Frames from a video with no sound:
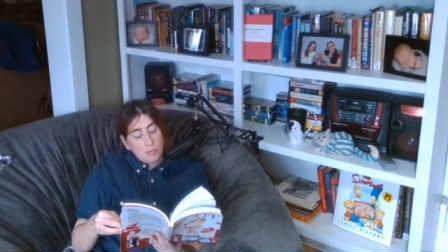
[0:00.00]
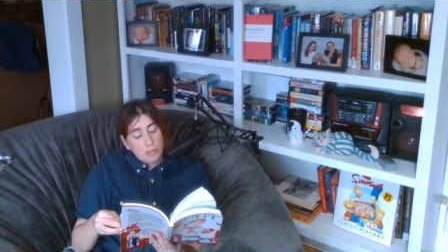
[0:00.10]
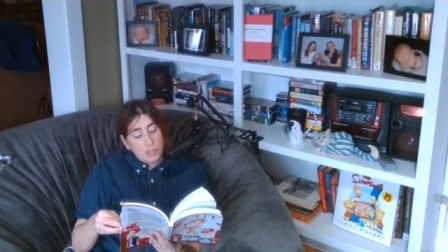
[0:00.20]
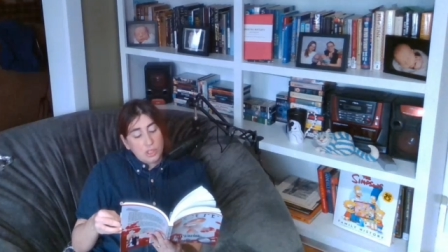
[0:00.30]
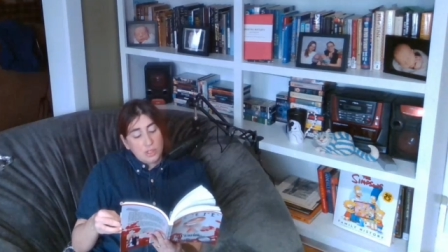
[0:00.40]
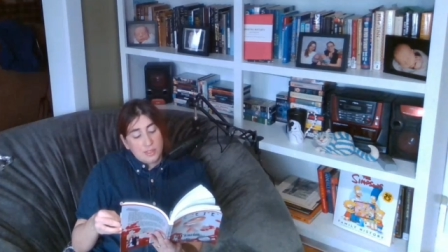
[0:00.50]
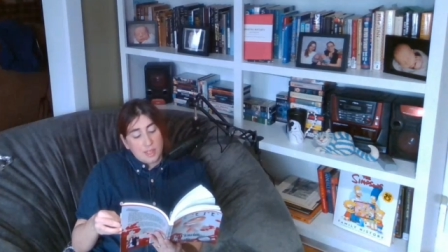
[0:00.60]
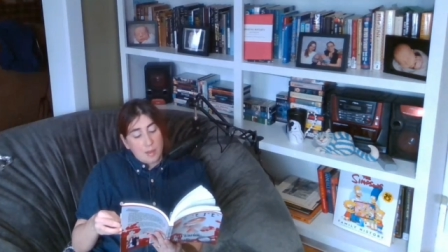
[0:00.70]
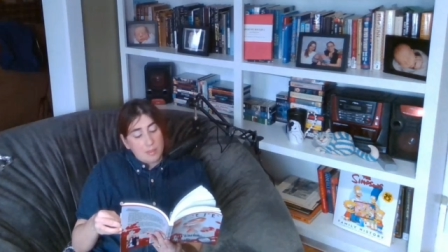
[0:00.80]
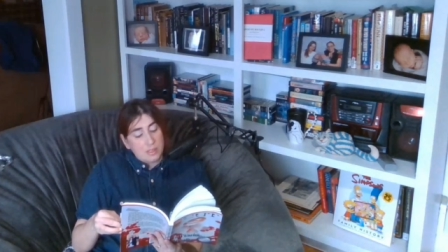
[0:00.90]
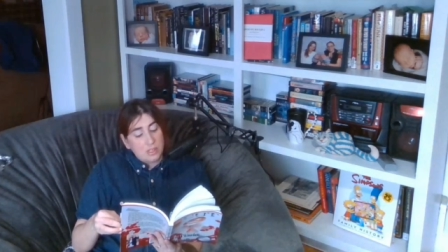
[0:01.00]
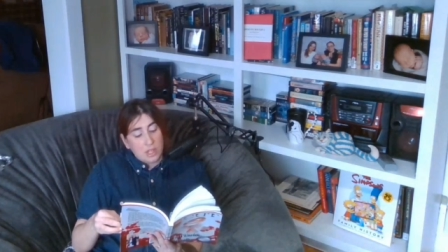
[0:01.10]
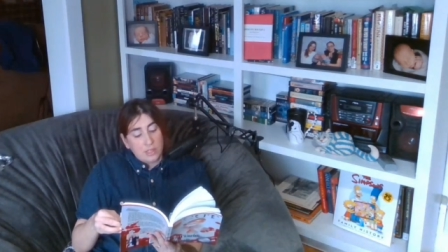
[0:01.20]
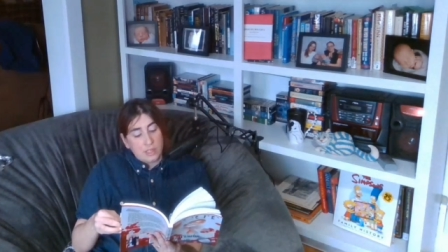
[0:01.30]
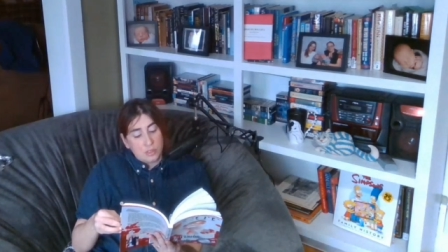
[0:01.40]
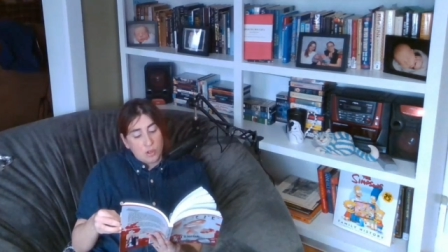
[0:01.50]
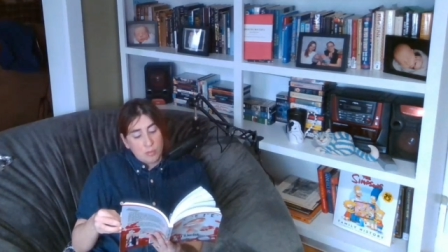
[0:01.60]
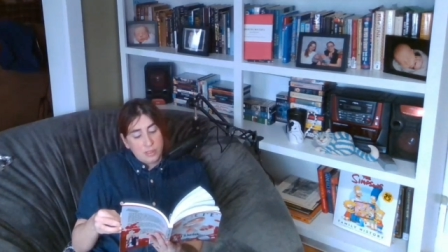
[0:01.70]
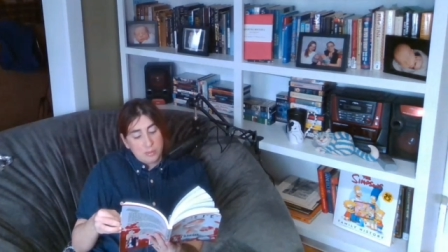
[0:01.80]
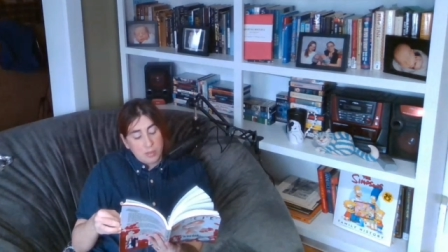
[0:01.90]
Brigid looked up and saw an
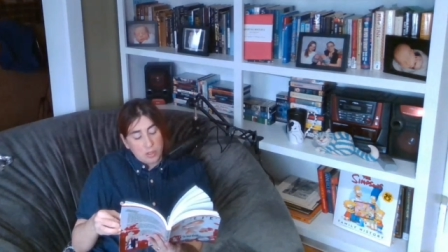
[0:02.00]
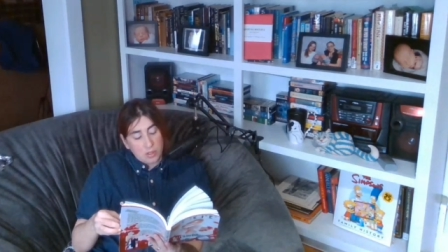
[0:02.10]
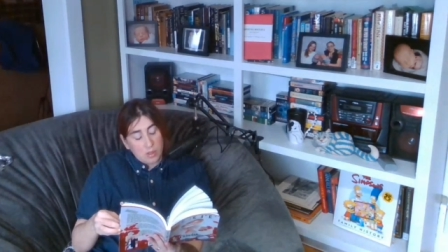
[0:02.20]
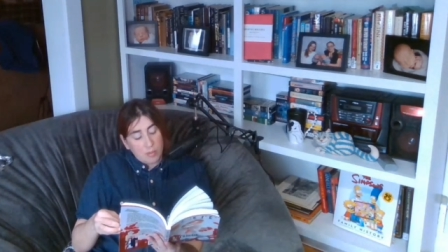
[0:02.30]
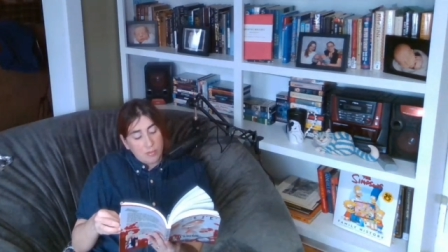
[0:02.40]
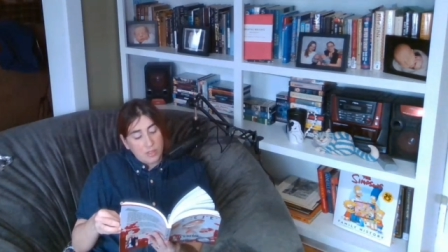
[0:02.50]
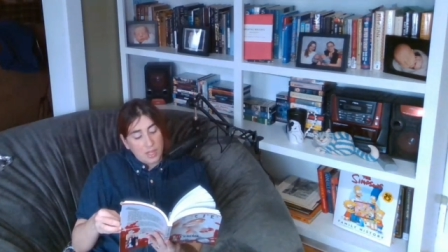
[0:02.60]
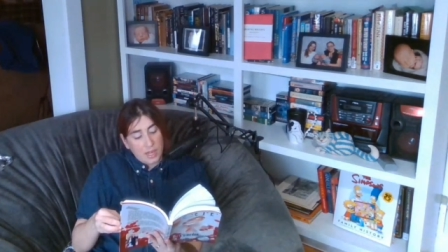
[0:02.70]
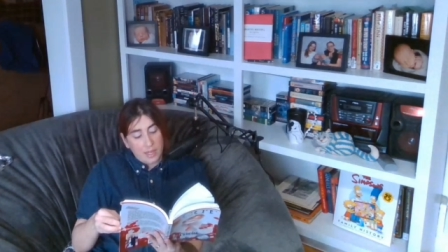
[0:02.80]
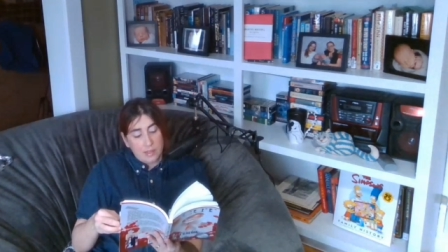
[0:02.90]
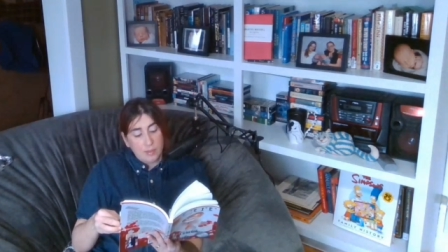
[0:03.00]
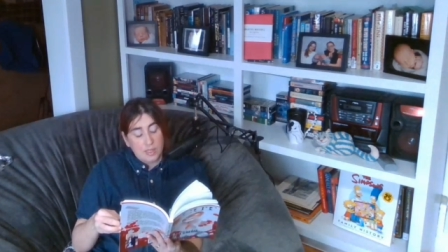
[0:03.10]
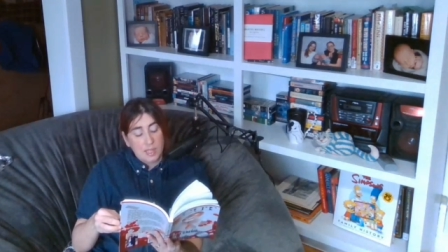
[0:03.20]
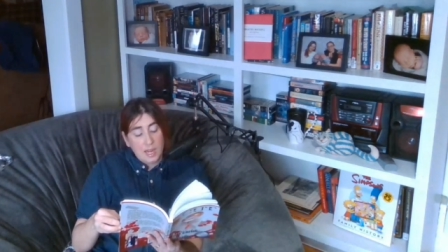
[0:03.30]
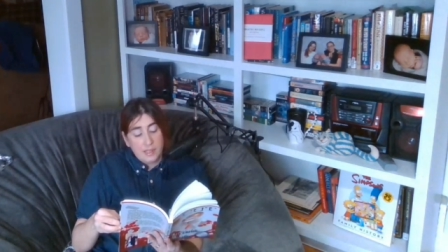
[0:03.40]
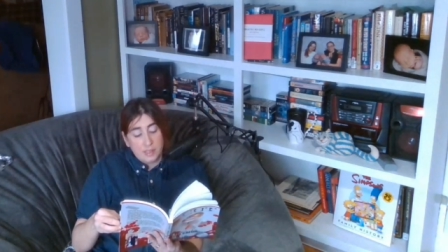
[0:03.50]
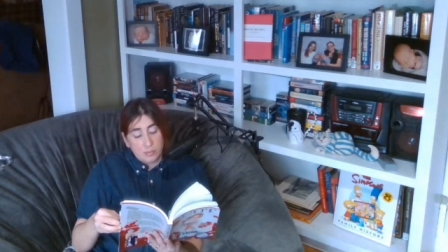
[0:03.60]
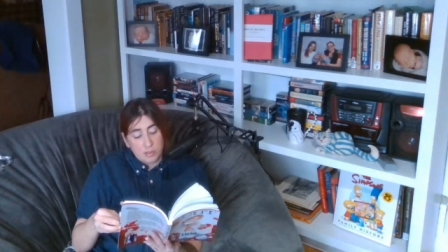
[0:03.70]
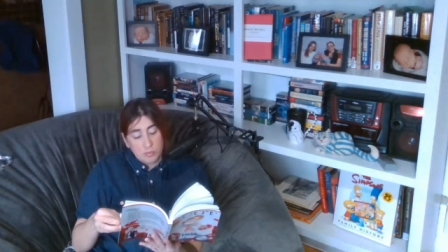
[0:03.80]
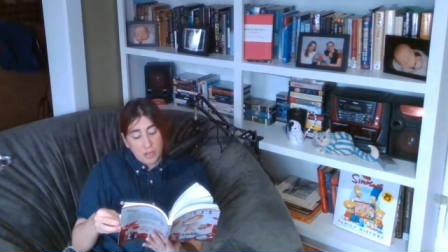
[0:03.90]
enormous mirror above the aisle with the
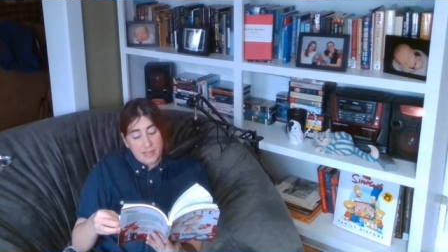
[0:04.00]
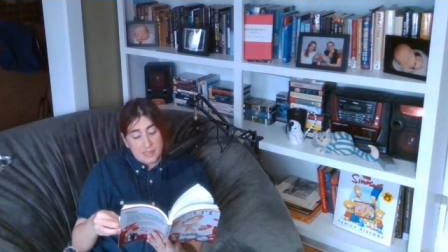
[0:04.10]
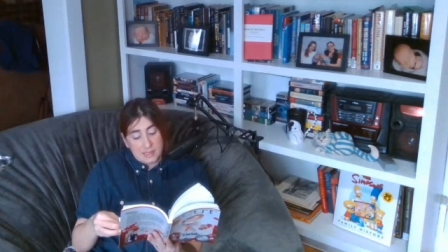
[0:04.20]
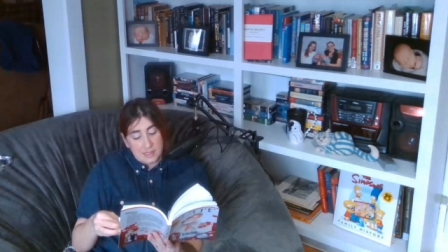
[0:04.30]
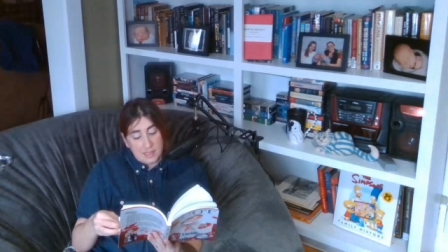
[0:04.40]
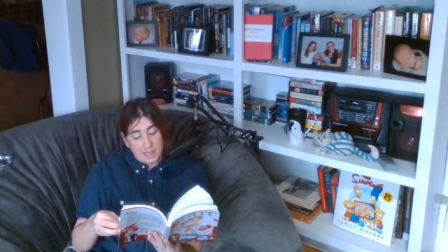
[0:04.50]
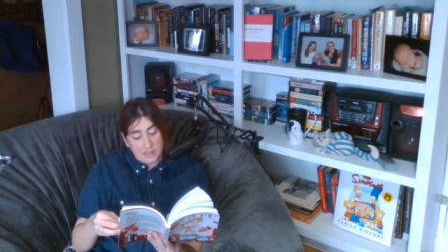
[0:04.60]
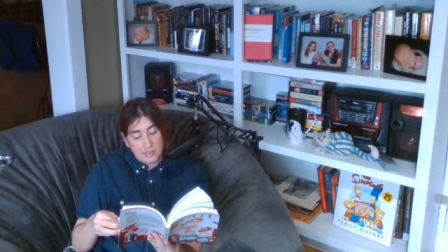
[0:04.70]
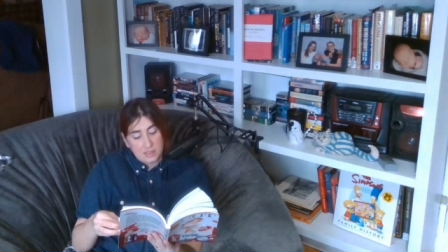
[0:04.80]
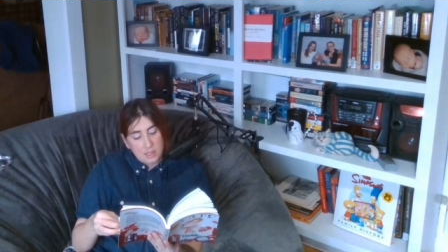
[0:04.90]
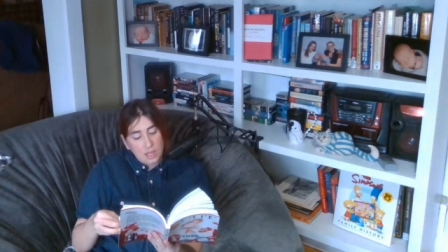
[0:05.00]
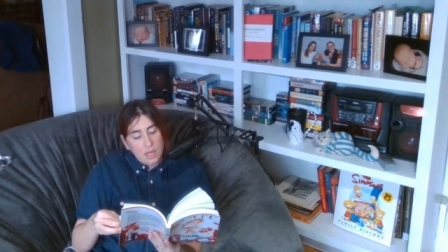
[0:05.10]
condoms and pregnancy tests.